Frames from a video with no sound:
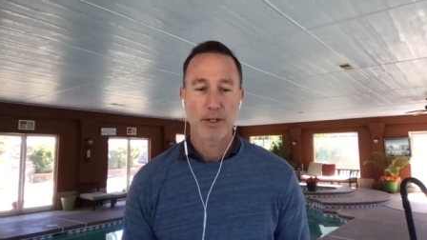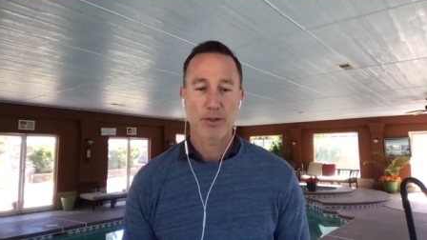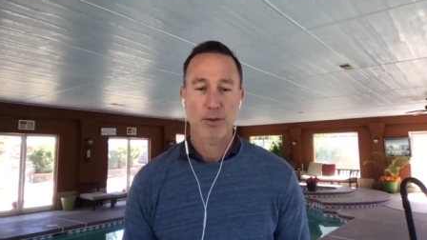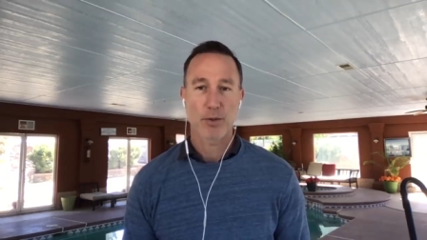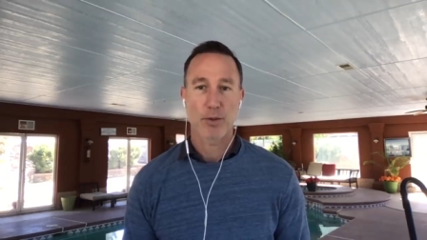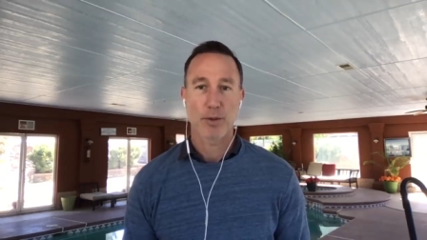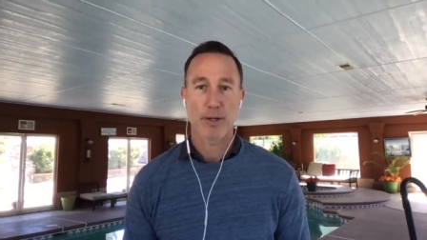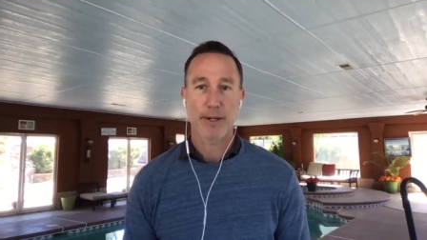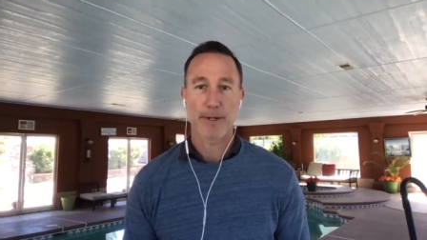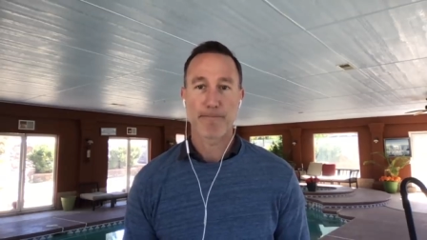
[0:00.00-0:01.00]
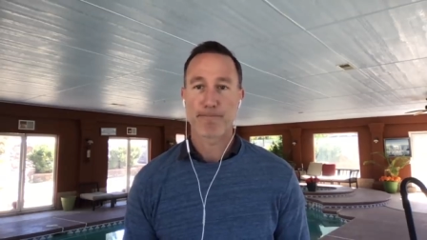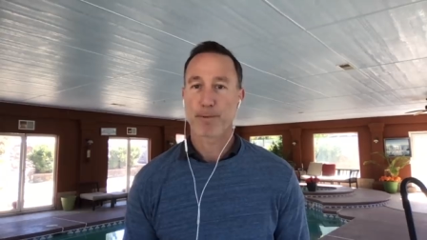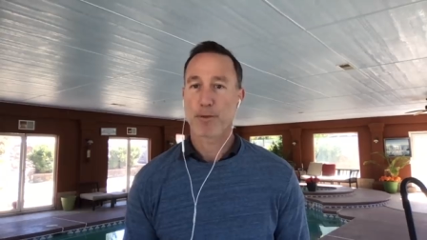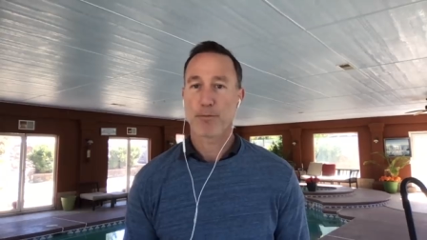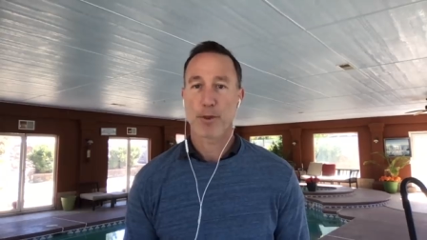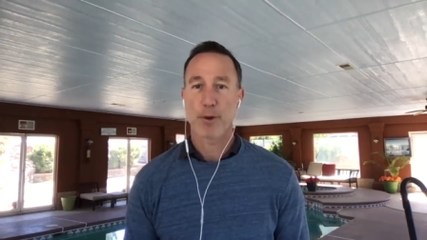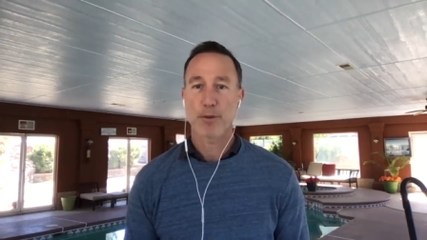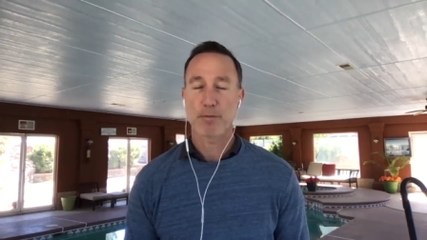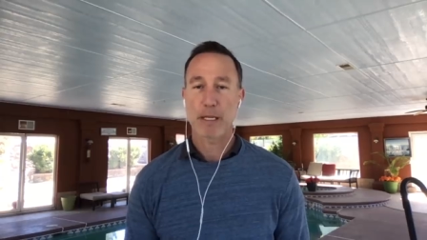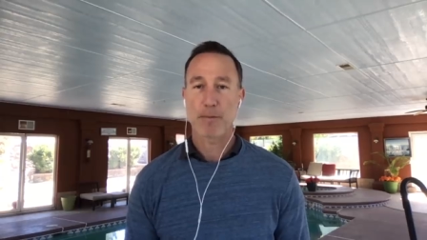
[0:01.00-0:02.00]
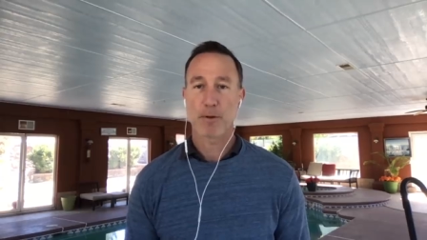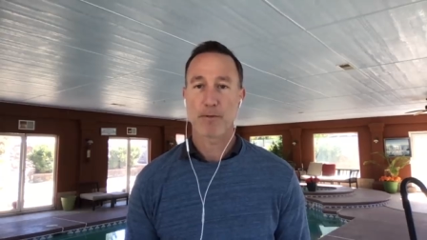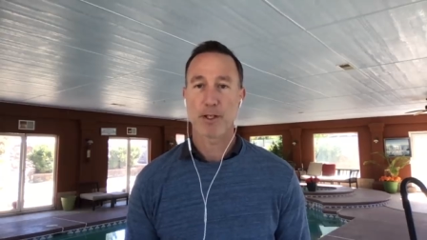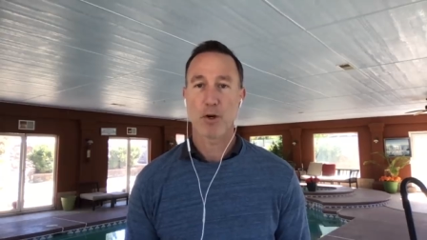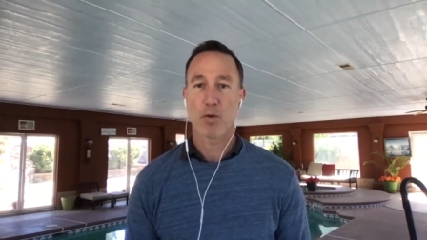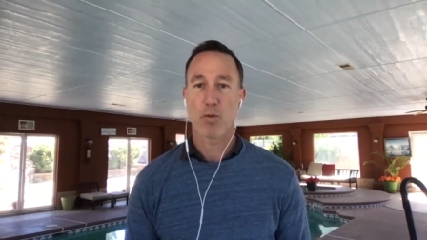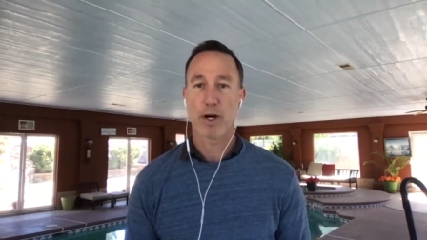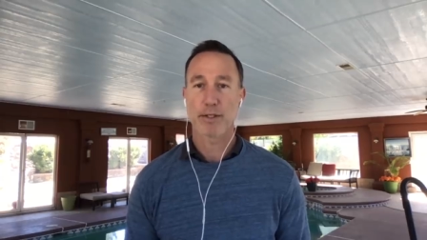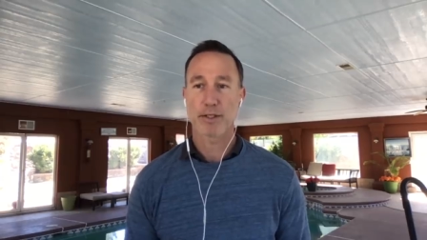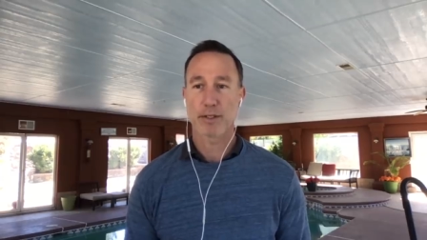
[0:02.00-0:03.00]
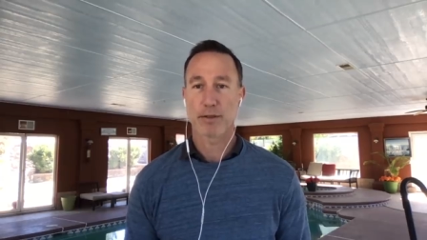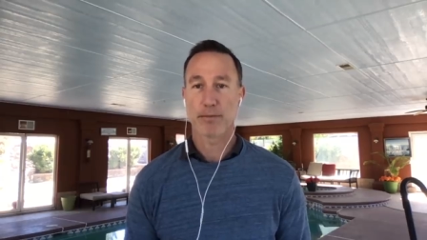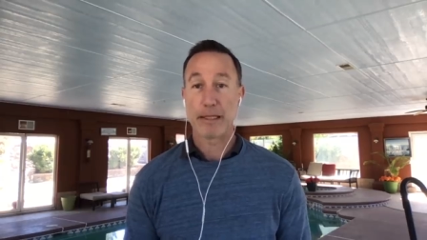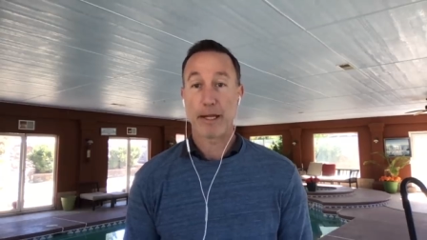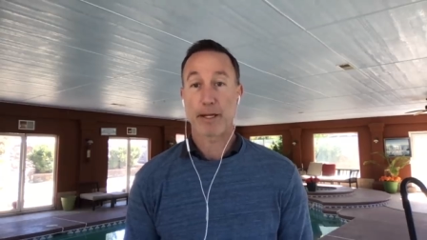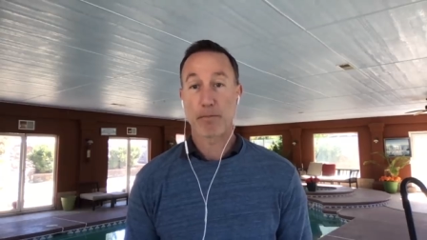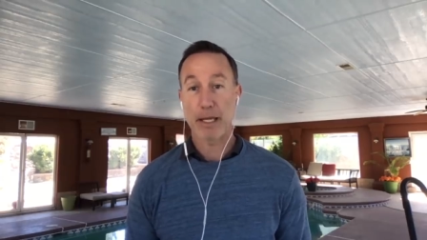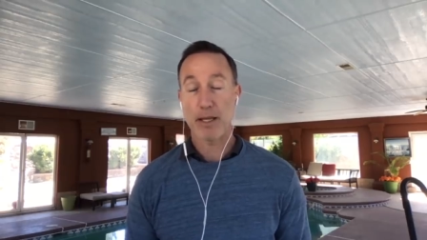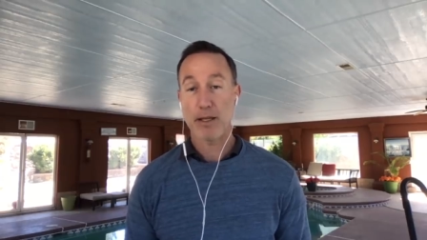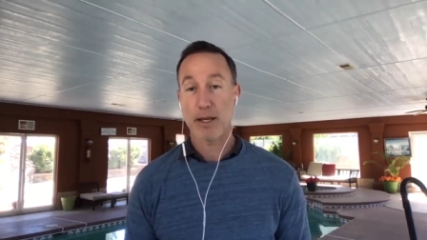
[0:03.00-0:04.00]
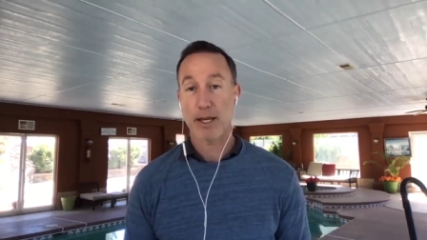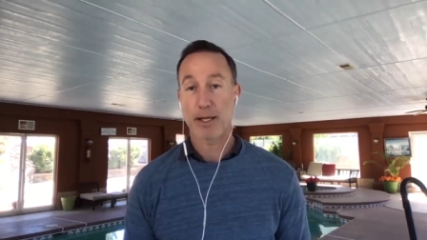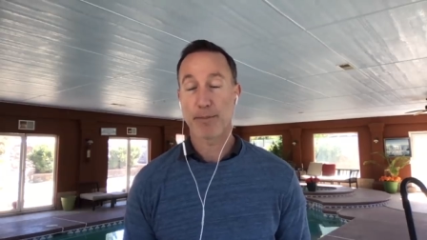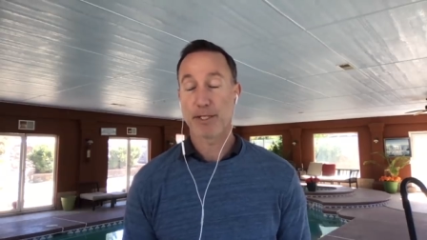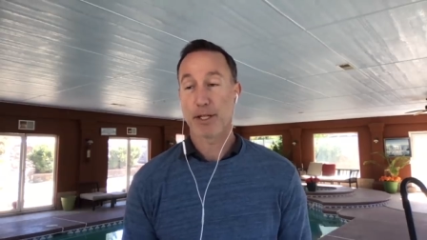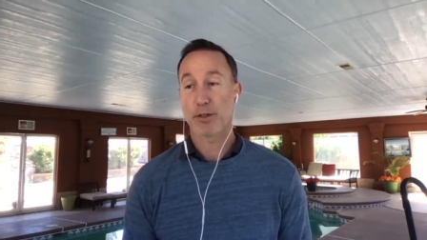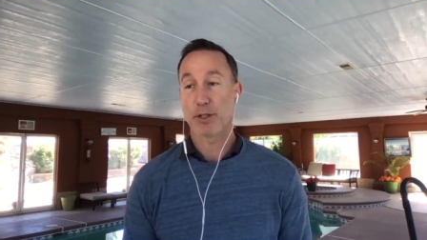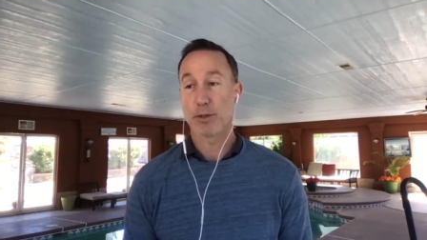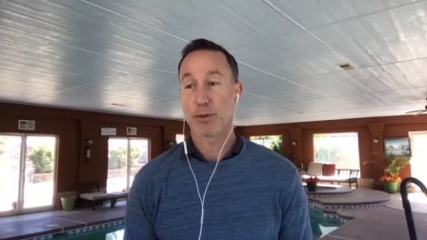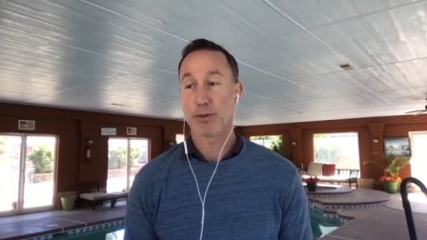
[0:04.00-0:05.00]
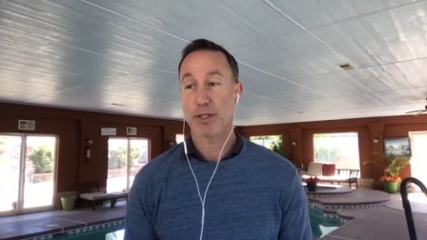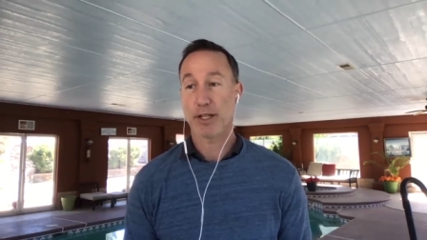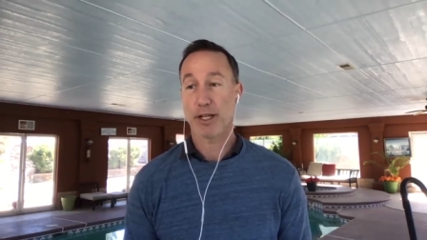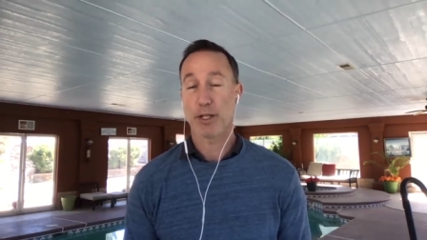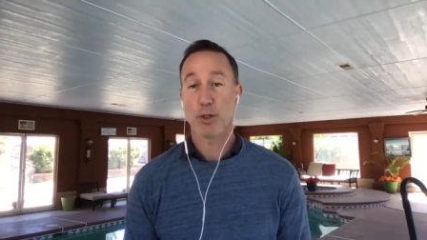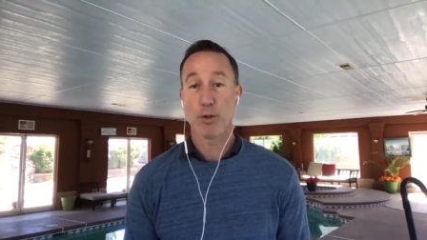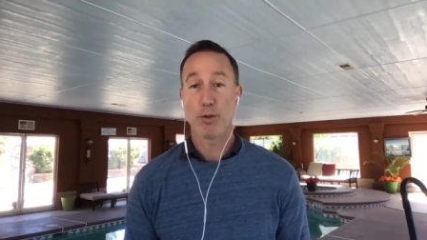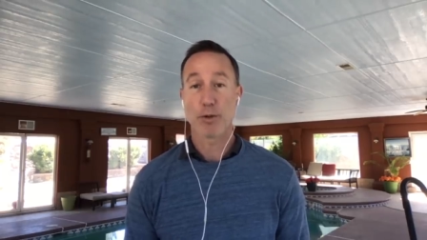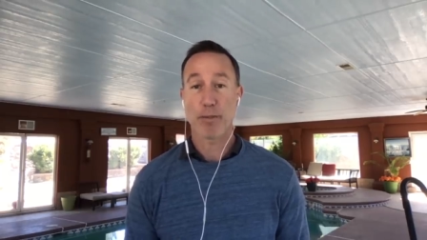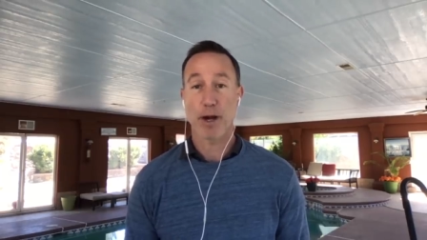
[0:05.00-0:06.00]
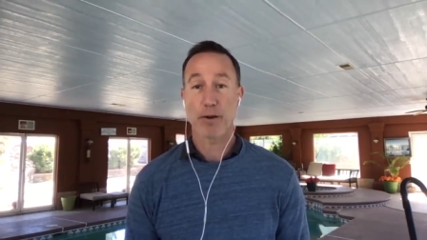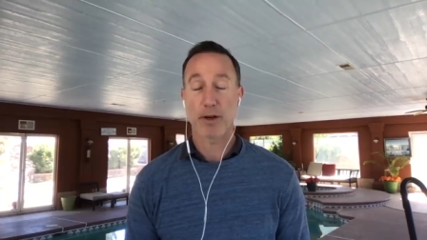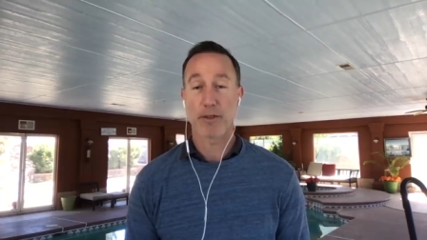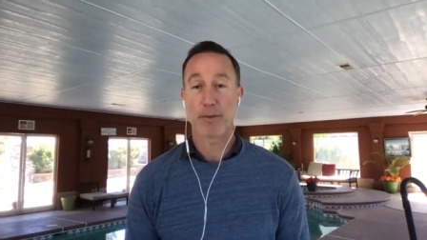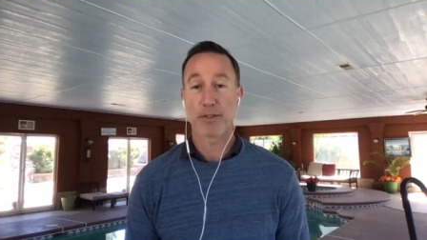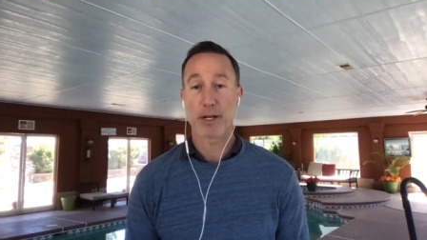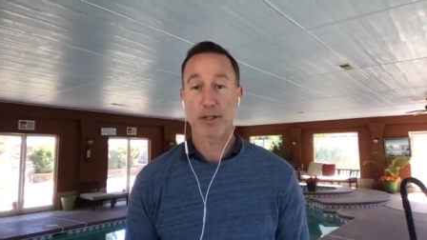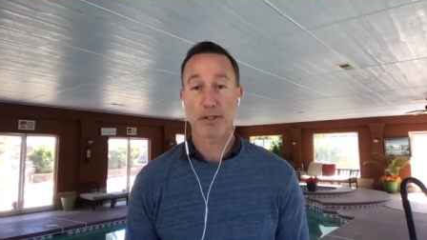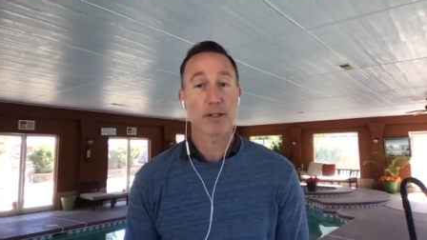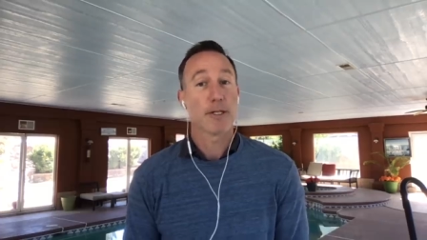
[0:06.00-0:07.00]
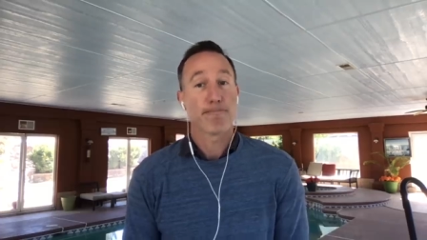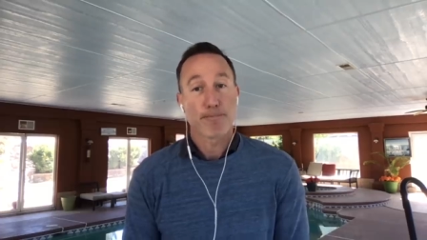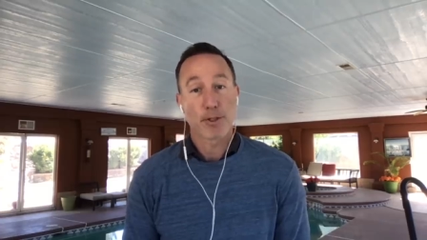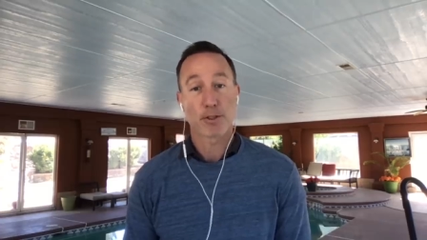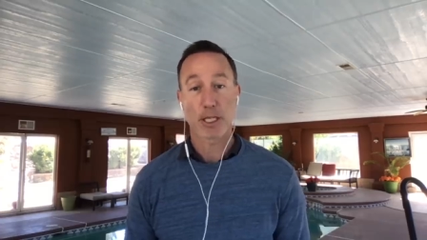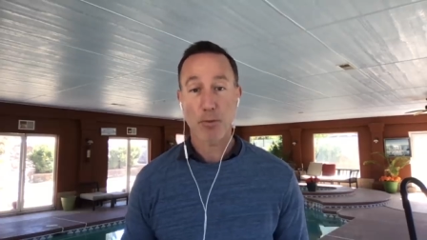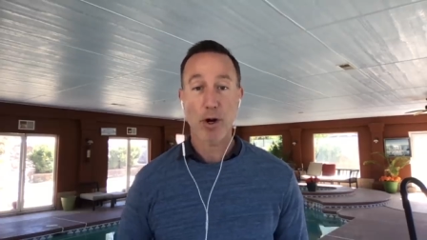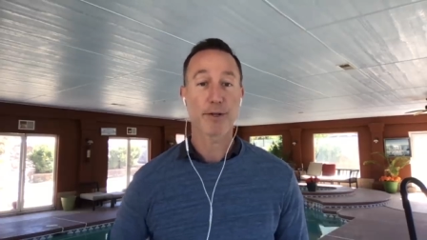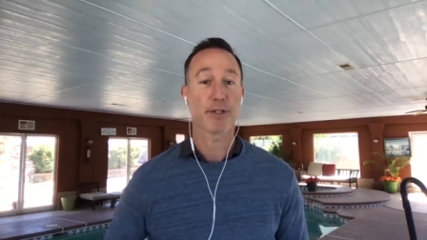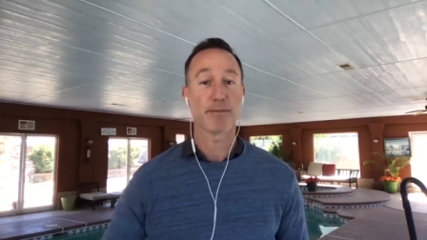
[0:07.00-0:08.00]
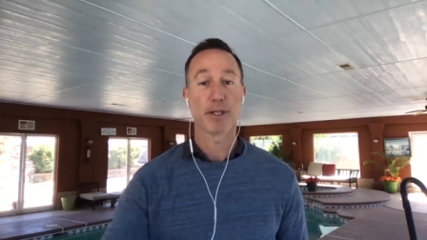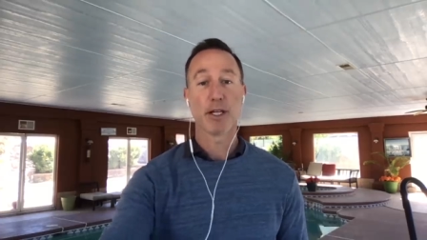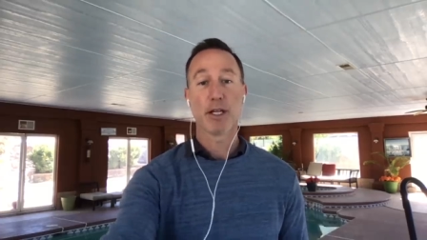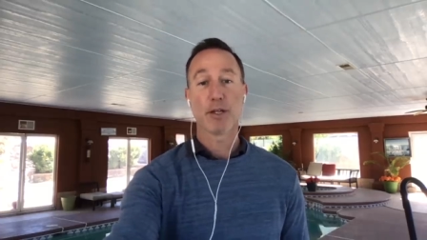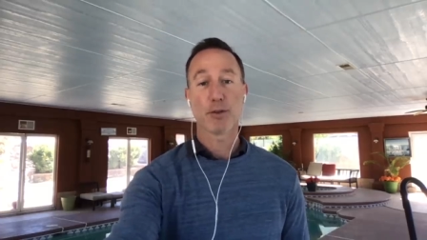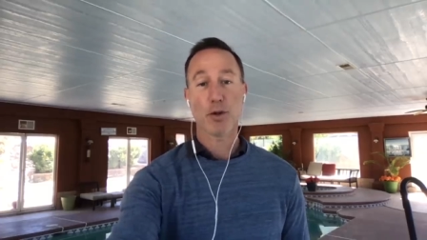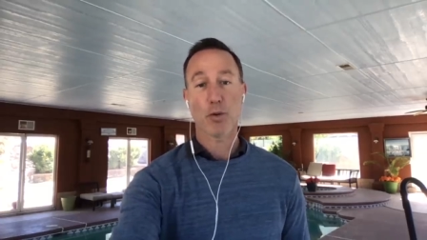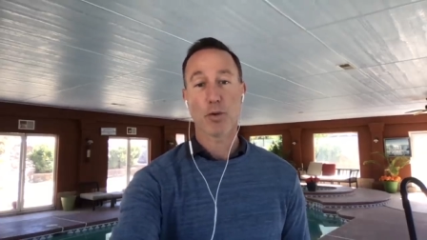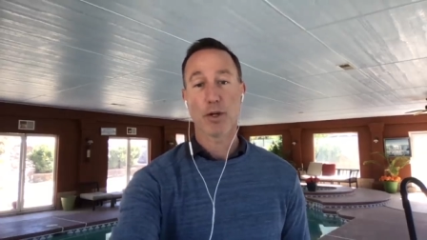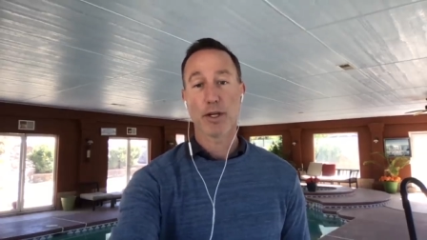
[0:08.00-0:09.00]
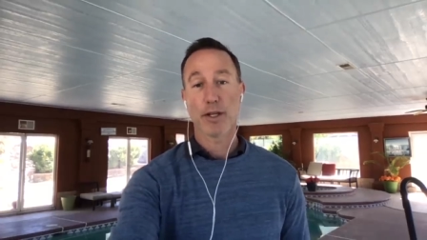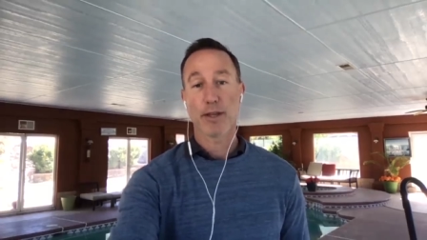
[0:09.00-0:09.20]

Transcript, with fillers: So, um, for those people, if you don't want to be like me and potentially lose a huge amount of the percentages, just keep watching. So,